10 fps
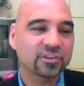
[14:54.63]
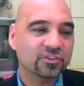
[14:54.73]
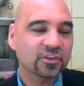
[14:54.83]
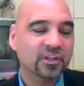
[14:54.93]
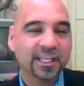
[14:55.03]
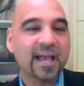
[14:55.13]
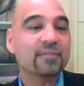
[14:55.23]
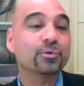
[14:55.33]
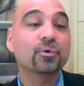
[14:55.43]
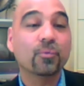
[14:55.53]
And many
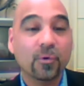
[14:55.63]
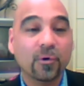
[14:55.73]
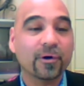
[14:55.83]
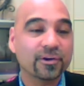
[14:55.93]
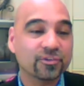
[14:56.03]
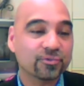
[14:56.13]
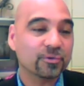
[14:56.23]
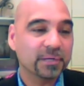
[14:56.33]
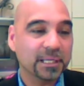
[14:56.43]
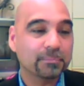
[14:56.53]
organizations
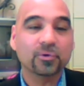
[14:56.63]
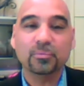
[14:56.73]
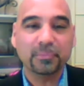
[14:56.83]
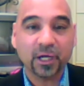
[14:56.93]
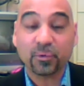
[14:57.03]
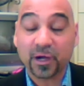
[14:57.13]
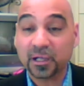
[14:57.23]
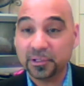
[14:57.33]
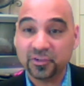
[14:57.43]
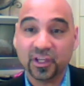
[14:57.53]
have
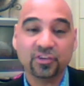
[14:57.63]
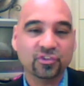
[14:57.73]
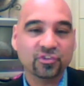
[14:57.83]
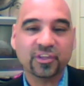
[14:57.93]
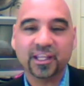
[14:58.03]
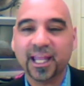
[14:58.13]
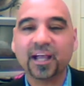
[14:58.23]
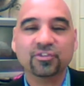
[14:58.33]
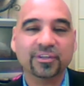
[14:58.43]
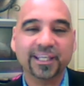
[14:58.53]
rewards for people who
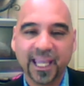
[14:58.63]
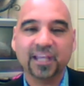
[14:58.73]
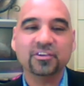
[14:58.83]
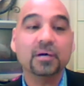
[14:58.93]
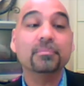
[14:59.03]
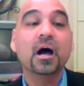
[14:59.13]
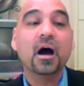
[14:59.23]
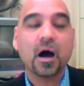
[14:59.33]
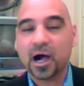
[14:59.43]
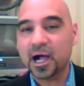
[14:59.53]
make
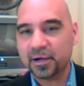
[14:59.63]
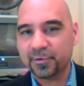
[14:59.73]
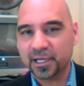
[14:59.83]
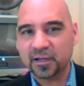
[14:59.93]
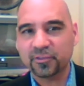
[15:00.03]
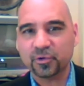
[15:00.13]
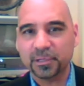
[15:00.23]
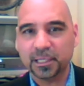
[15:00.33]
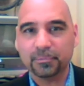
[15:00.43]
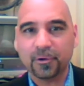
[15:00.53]
recommendations that actually end
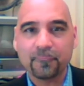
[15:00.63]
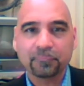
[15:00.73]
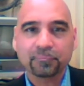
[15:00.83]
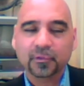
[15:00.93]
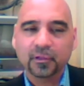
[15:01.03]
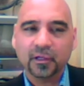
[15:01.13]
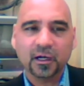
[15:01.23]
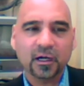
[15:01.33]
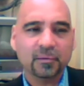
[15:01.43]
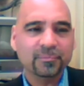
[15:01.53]
up
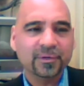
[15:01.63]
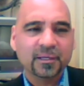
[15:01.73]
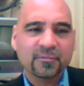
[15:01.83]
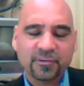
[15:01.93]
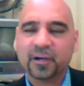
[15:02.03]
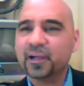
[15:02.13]
hiring other people.